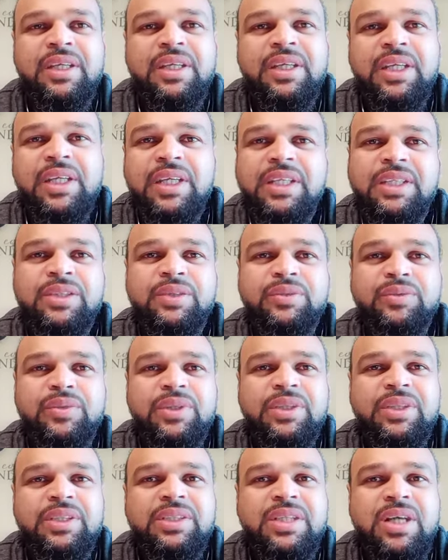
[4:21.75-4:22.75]
He's the
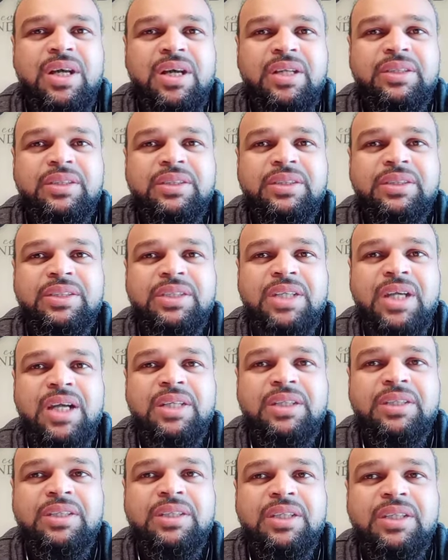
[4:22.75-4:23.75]
one that's calling the
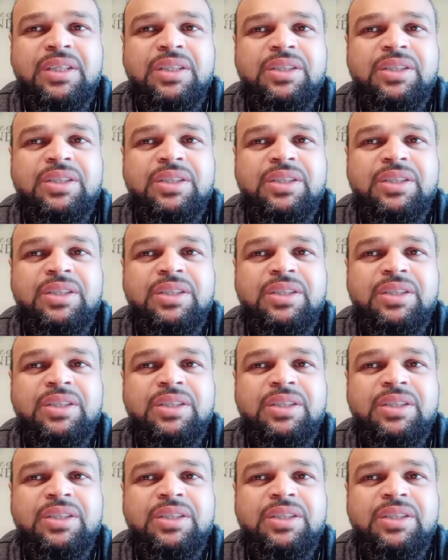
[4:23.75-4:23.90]
shots.